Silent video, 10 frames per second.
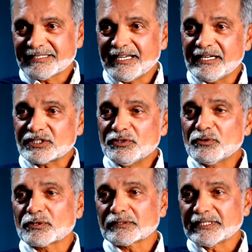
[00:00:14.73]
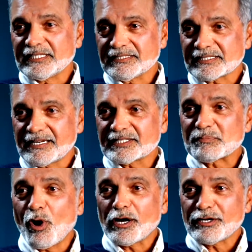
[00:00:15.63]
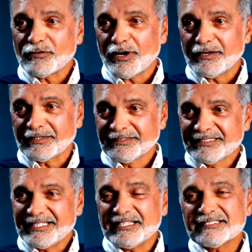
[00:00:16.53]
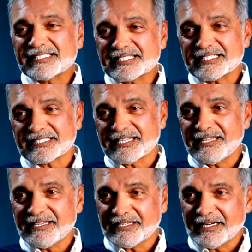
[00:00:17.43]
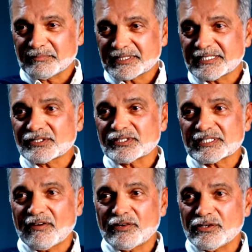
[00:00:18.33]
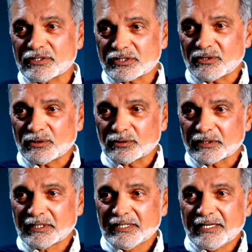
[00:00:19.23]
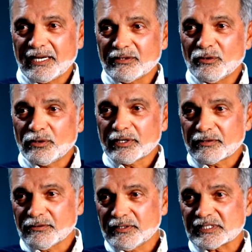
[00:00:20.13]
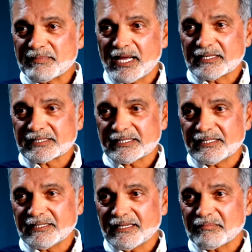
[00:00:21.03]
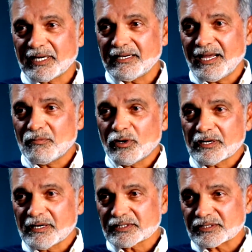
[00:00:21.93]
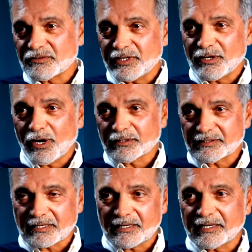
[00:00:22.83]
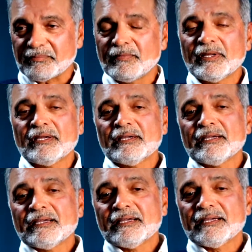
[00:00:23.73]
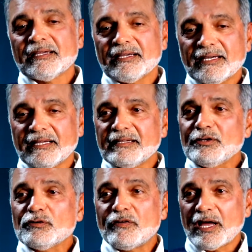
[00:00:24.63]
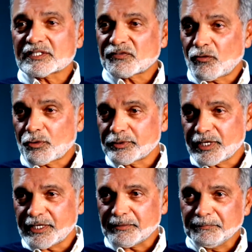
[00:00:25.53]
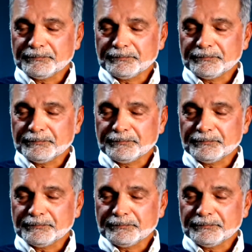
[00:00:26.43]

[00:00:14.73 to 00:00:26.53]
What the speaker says: and it's New Orleans and it's Mardi Gras. And this is as a kid, I'm 6 or 7 years old, and going through this magazine that my dad wanted us to read all the time. And then you fast forward it.